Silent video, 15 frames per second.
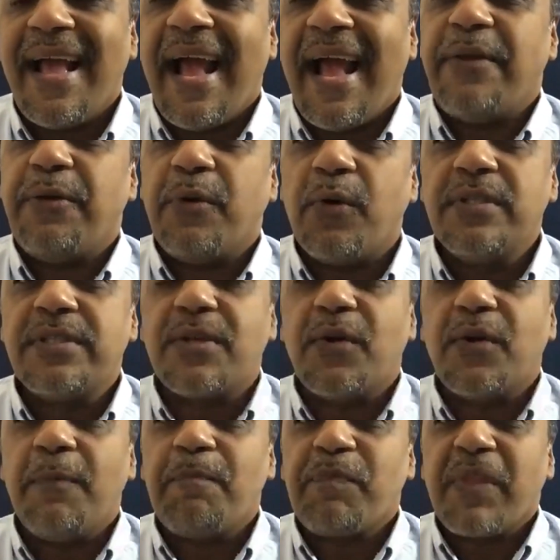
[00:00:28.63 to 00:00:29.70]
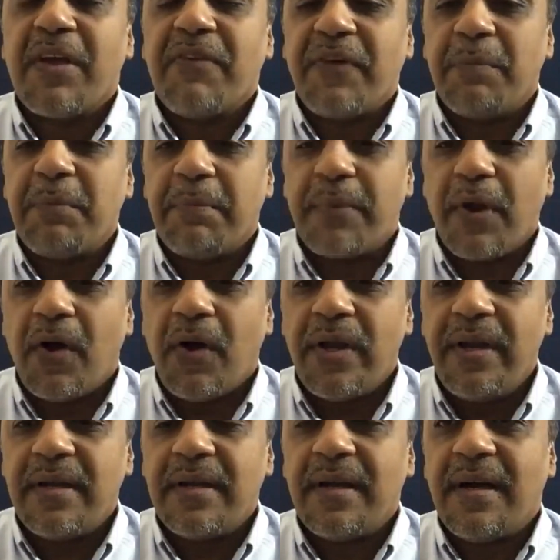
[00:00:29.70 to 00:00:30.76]
and also from
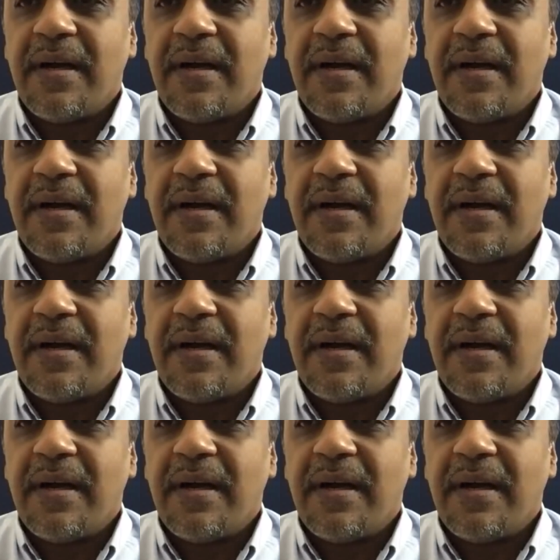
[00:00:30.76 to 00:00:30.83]
abroad.